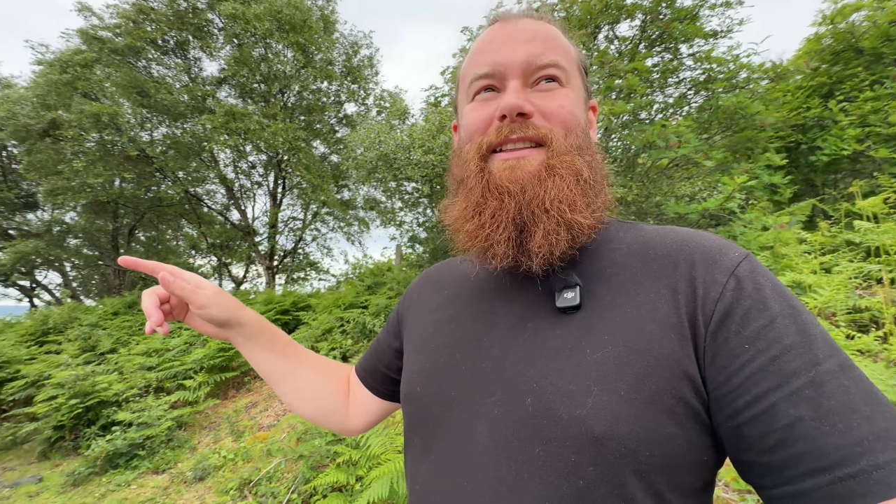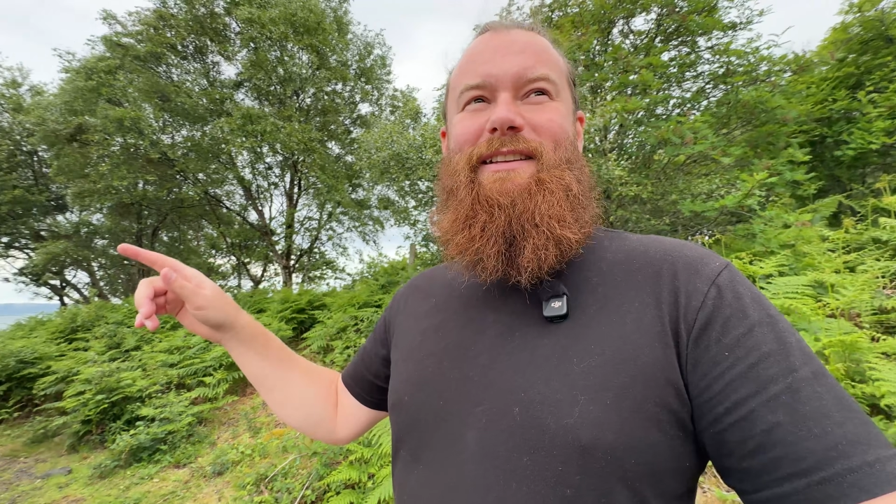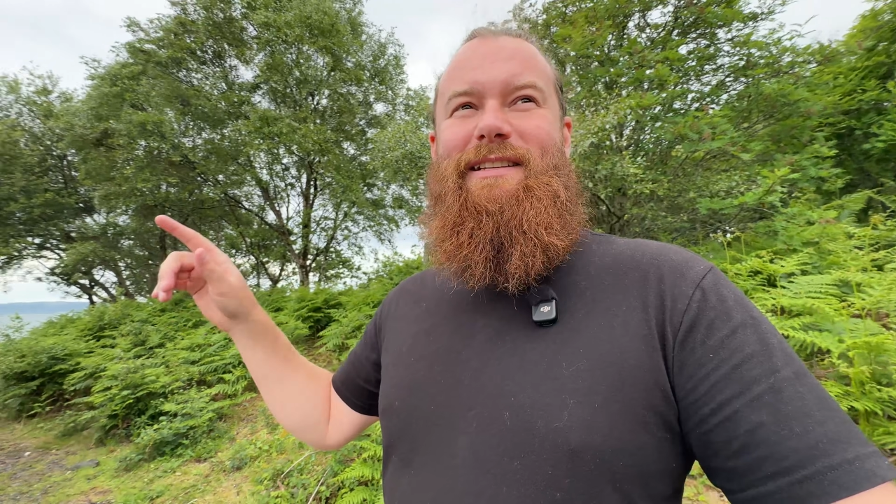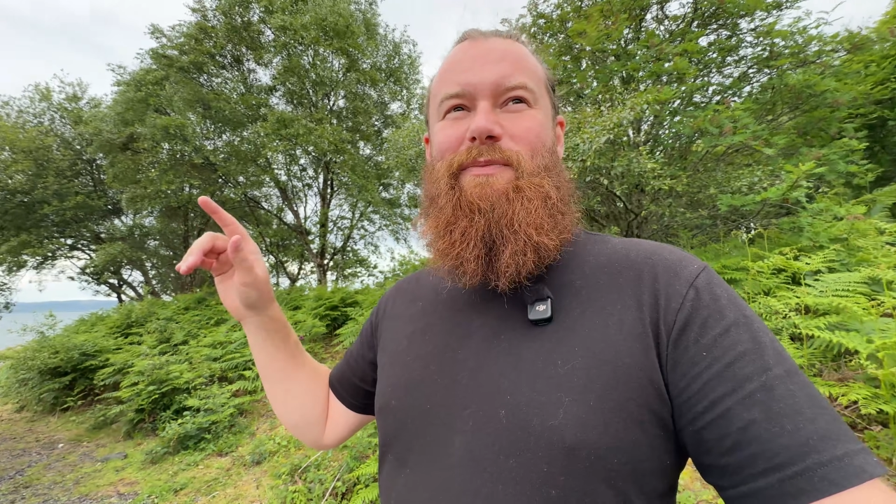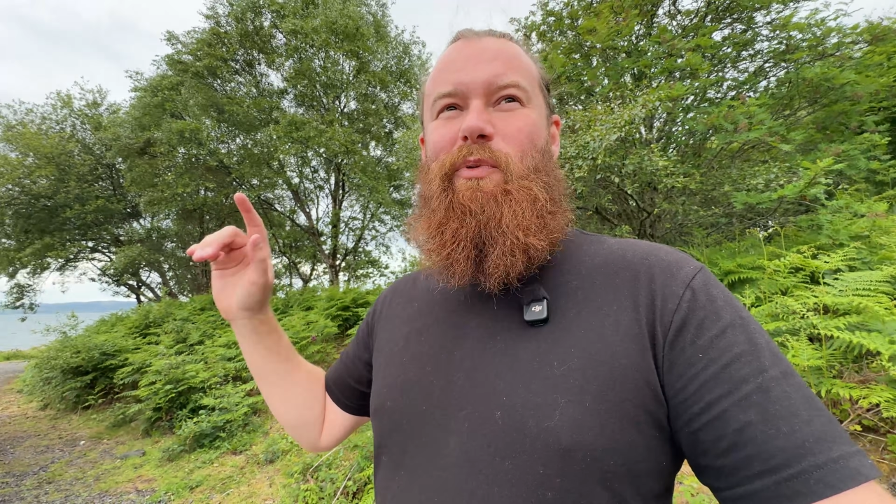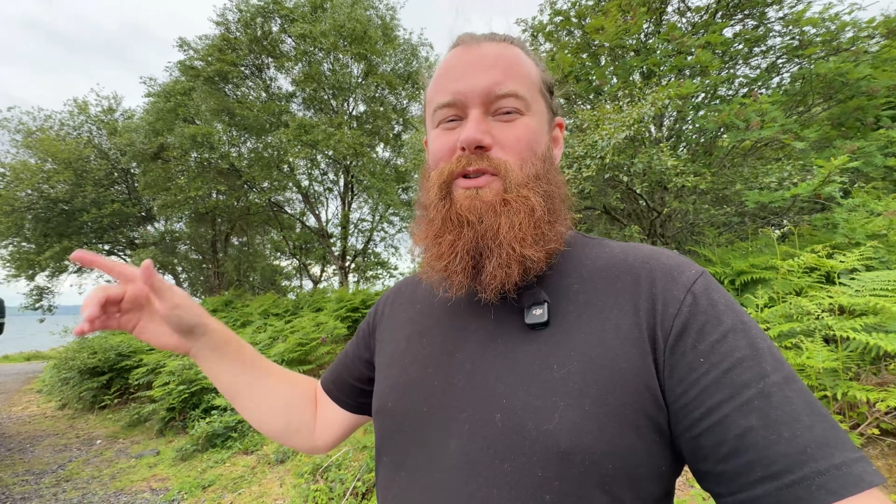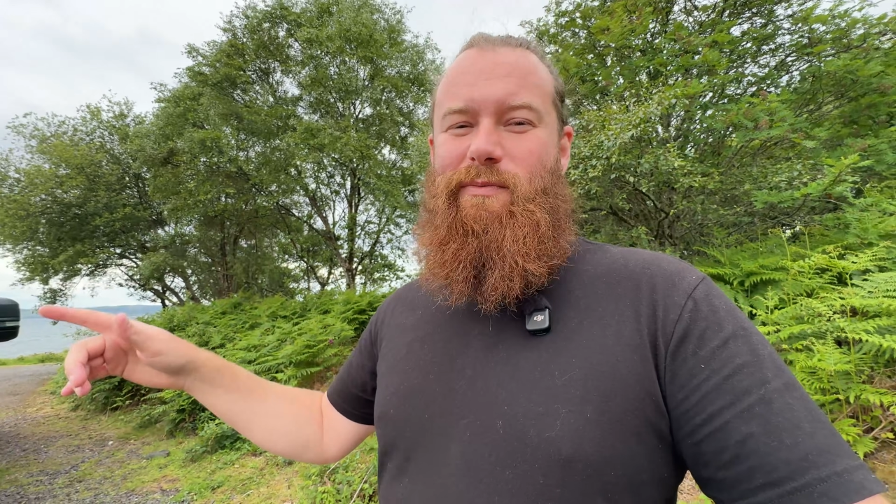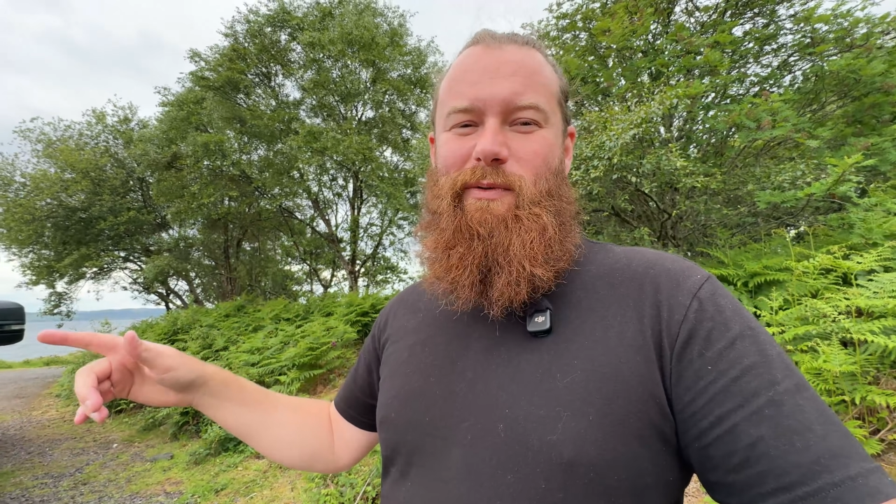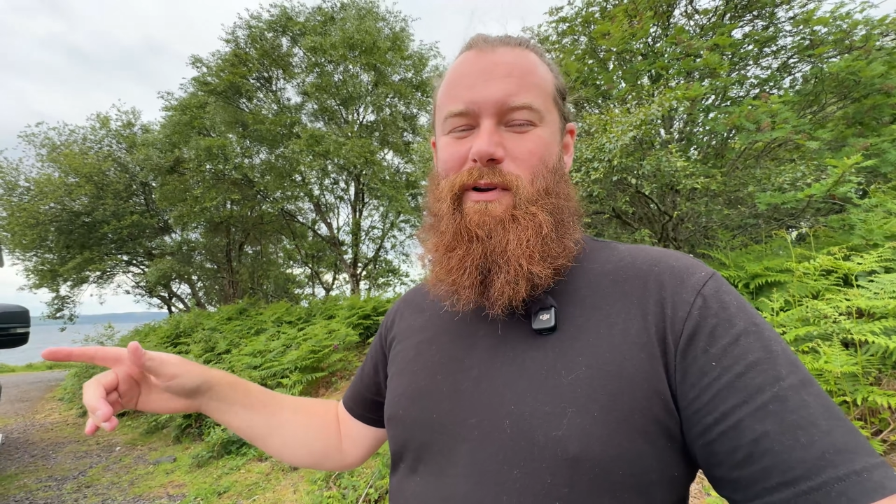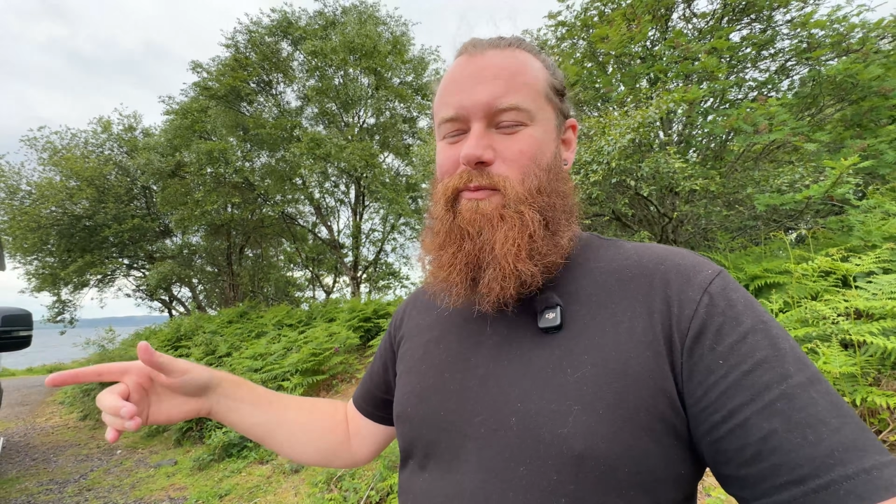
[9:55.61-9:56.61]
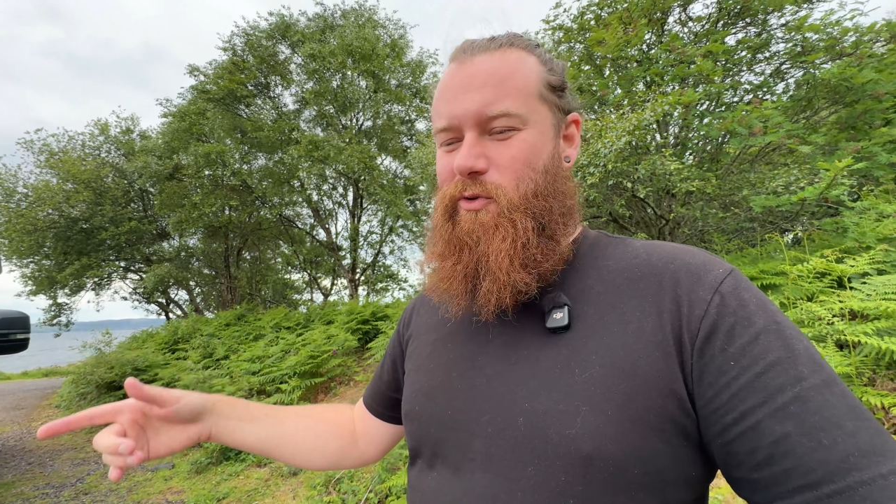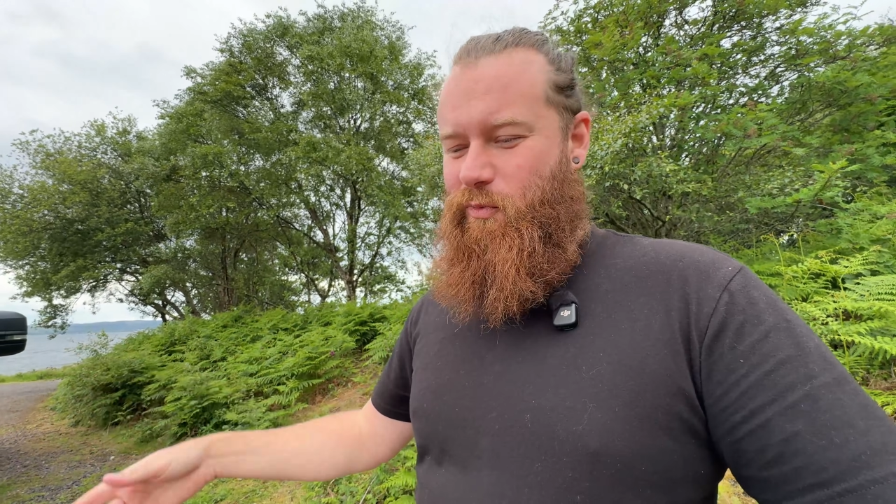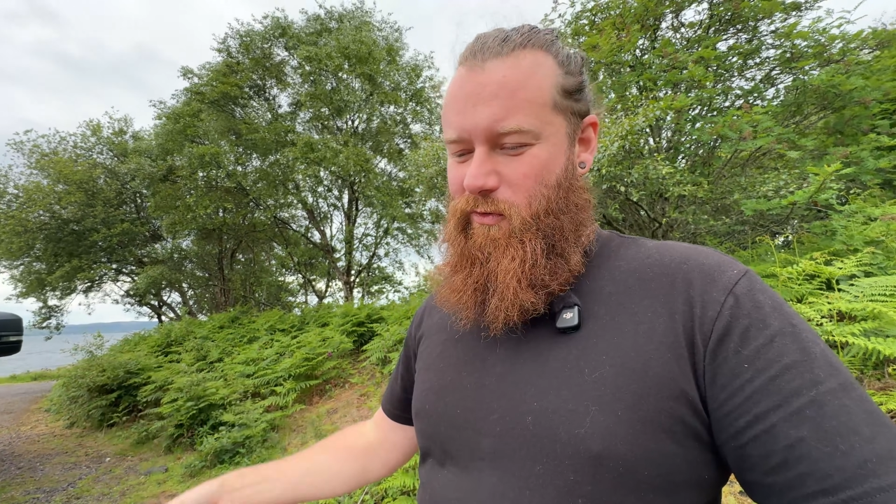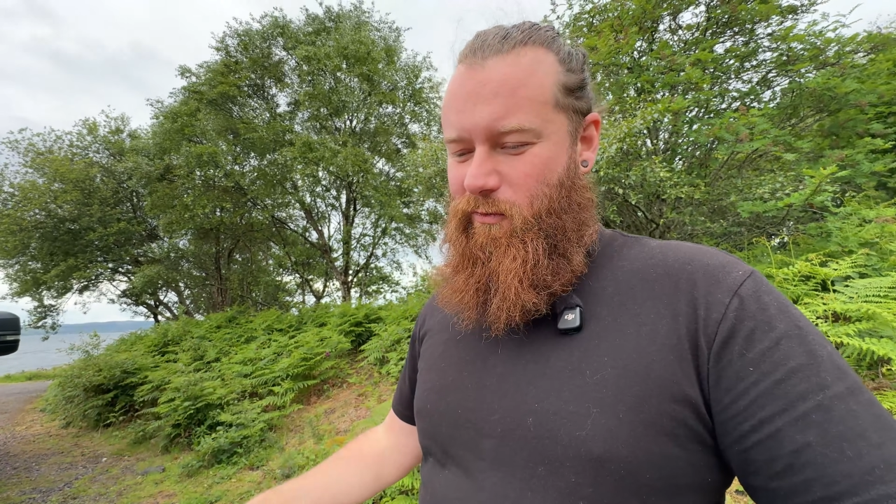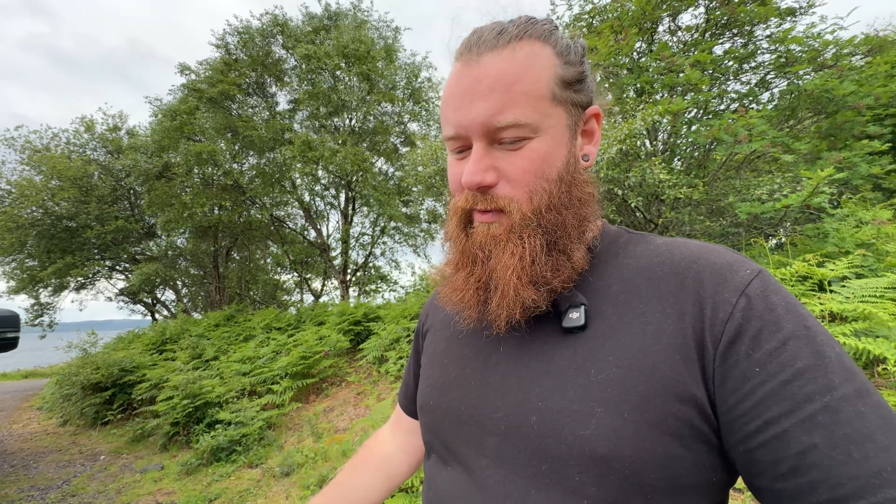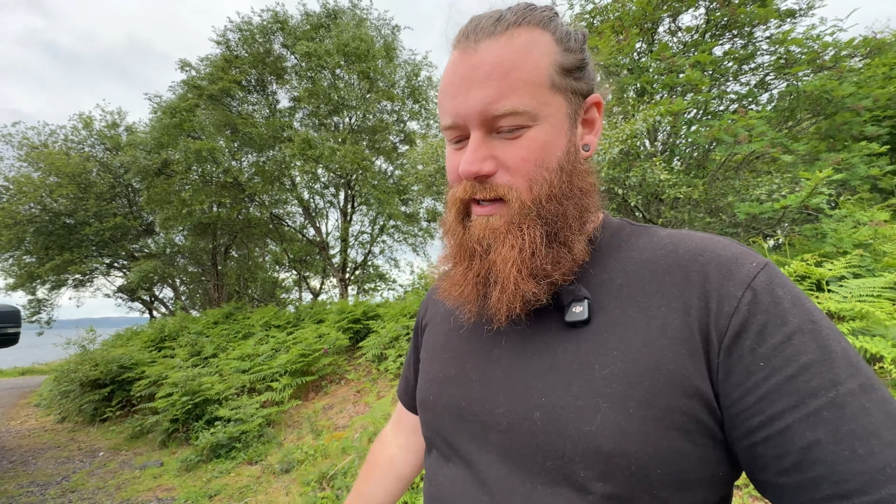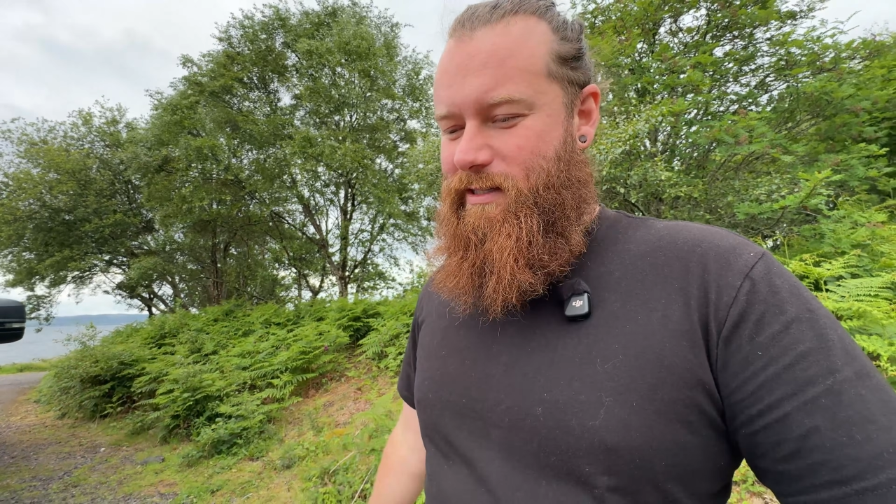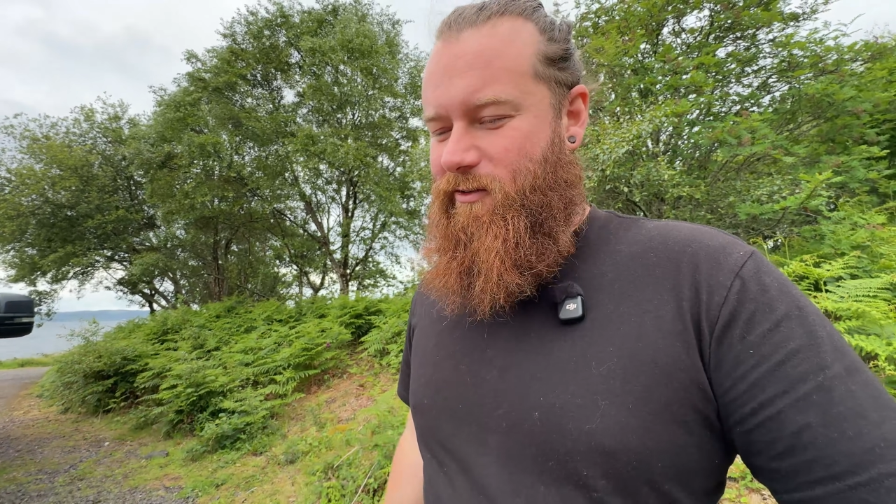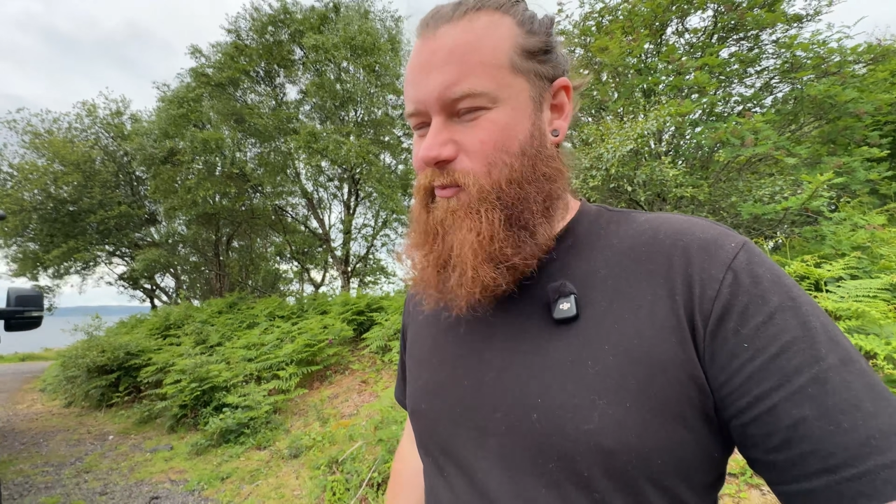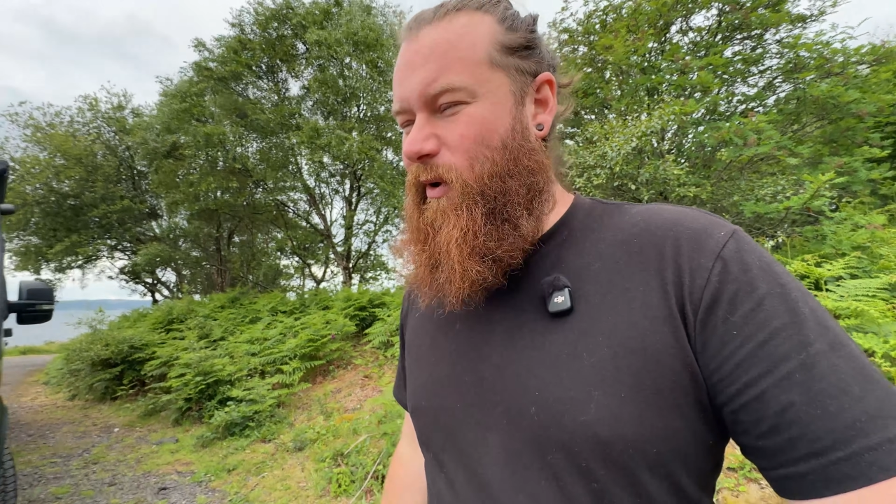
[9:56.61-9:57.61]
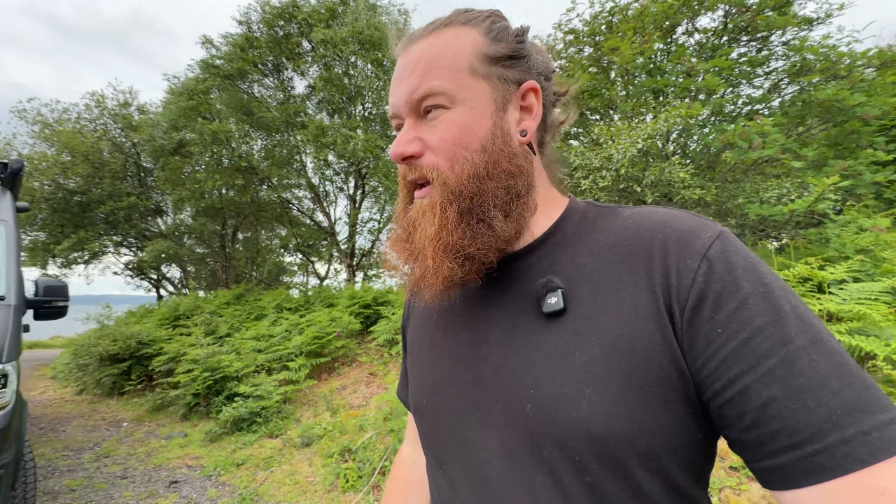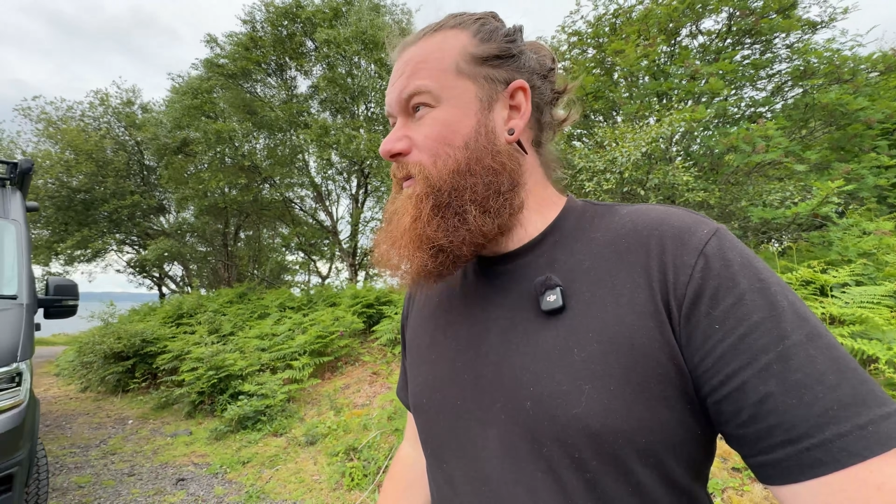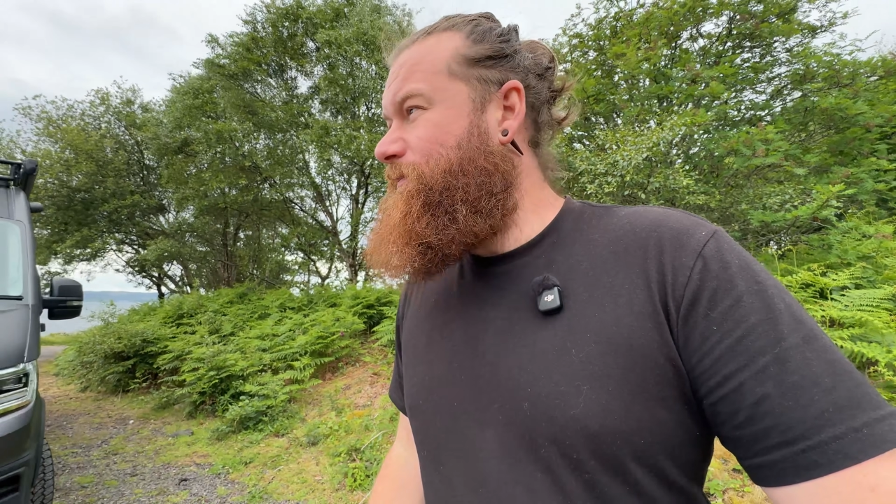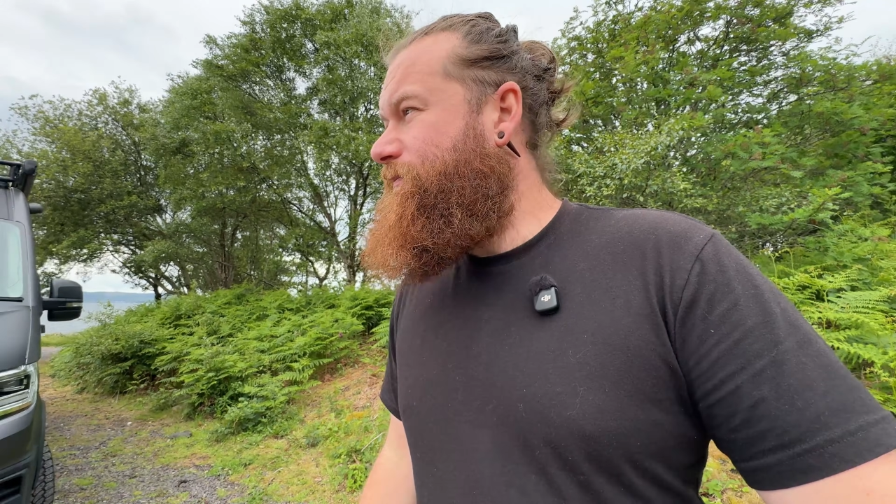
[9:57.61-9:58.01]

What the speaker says: this is possibly one of the most beautiful places I've been.